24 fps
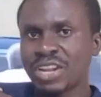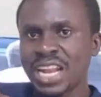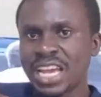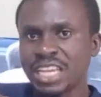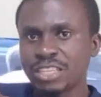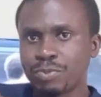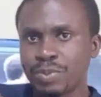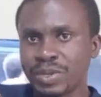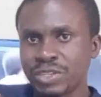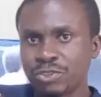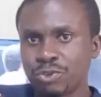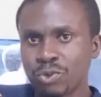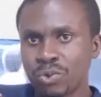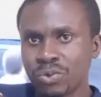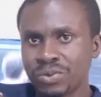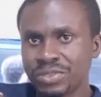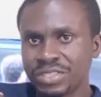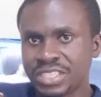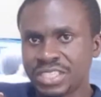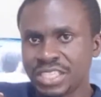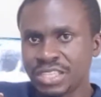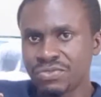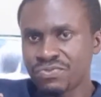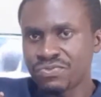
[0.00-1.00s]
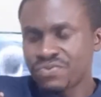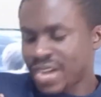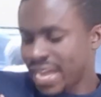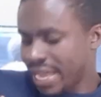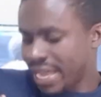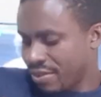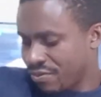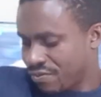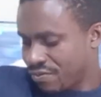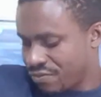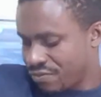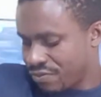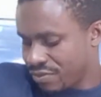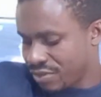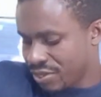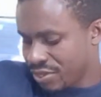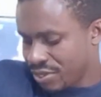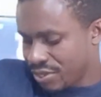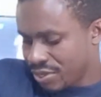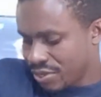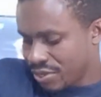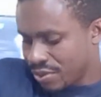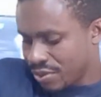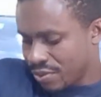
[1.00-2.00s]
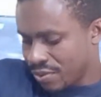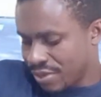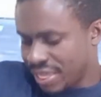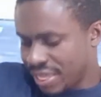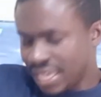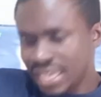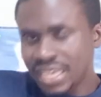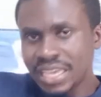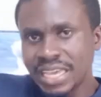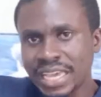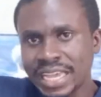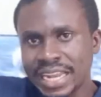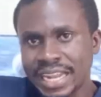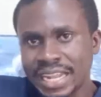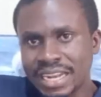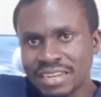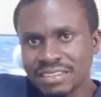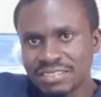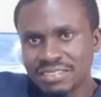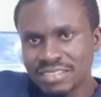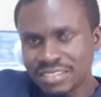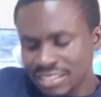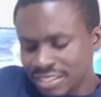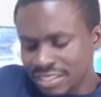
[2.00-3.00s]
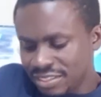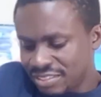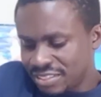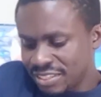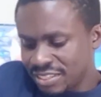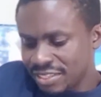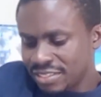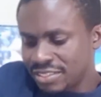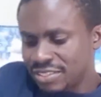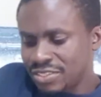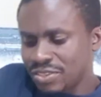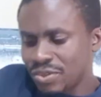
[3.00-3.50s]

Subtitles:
aspect. So C5, okay, and then C6